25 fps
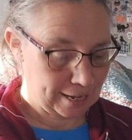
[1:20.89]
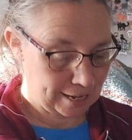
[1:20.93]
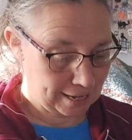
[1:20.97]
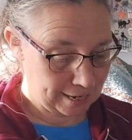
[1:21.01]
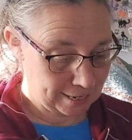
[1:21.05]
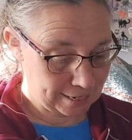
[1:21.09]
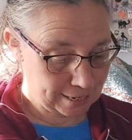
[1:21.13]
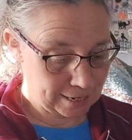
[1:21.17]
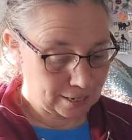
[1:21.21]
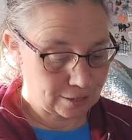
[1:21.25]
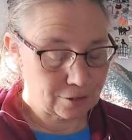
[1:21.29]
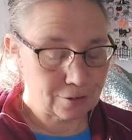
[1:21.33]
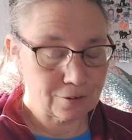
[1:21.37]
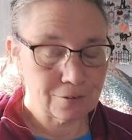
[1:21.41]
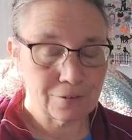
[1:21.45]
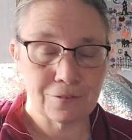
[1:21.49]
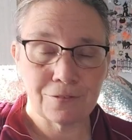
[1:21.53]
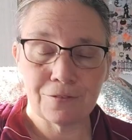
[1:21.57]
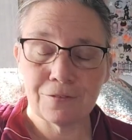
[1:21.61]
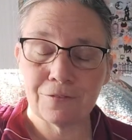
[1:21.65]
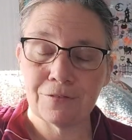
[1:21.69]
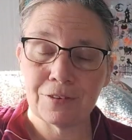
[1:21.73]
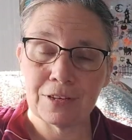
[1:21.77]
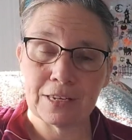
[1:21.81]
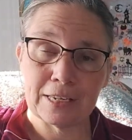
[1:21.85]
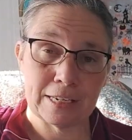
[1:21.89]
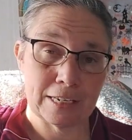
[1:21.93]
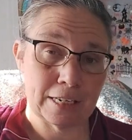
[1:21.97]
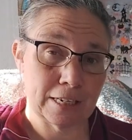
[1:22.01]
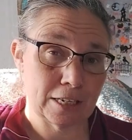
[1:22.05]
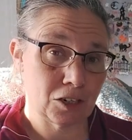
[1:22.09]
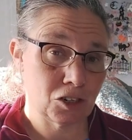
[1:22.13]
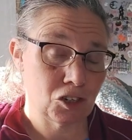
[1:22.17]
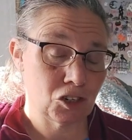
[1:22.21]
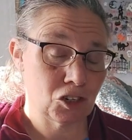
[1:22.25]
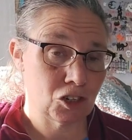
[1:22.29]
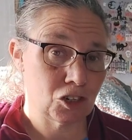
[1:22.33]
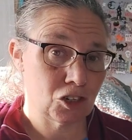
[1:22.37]
another
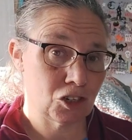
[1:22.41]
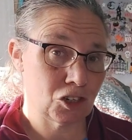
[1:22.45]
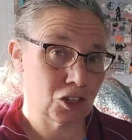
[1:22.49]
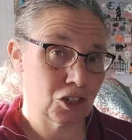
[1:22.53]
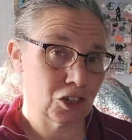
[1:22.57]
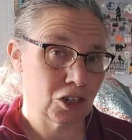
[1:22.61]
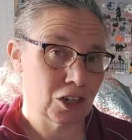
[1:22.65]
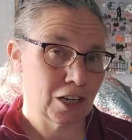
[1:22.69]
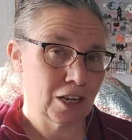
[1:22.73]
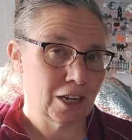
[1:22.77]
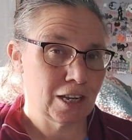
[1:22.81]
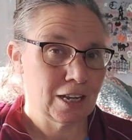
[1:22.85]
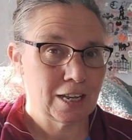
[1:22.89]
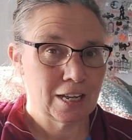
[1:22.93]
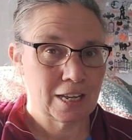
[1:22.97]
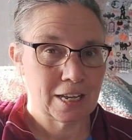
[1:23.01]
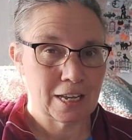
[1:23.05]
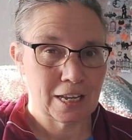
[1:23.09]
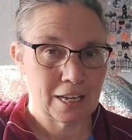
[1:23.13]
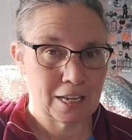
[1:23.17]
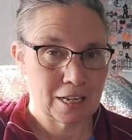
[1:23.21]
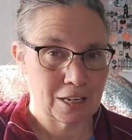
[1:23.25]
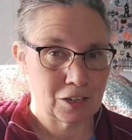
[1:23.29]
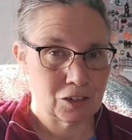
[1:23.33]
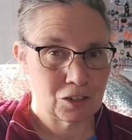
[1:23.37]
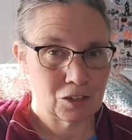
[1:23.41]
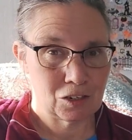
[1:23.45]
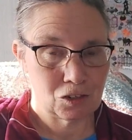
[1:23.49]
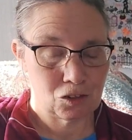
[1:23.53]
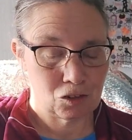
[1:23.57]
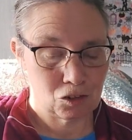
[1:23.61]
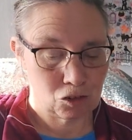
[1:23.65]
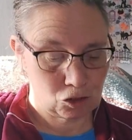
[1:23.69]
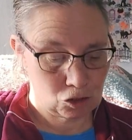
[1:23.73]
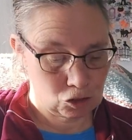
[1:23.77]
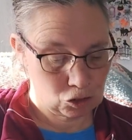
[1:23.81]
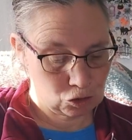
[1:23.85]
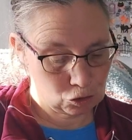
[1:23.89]
finish, and
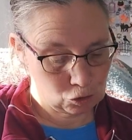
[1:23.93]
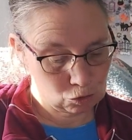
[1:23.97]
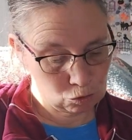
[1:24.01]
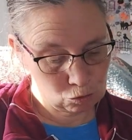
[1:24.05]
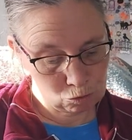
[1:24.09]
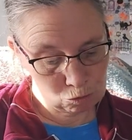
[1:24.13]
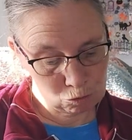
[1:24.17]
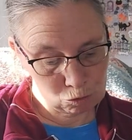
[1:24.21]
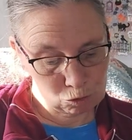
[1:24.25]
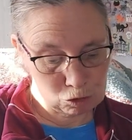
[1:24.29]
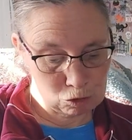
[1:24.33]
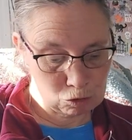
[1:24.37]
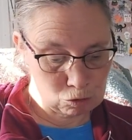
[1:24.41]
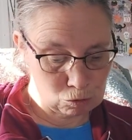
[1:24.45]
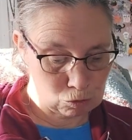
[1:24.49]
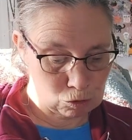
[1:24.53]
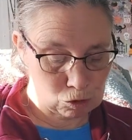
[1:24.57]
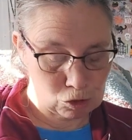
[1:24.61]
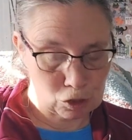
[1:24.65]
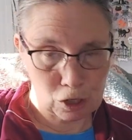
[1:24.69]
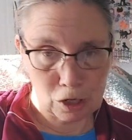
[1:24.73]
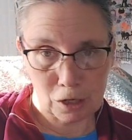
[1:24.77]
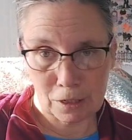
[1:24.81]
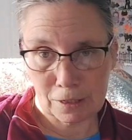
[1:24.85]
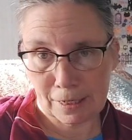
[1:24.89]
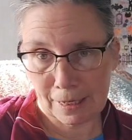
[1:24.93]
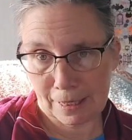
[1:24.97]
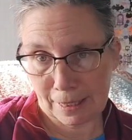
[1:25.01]
2 new starts.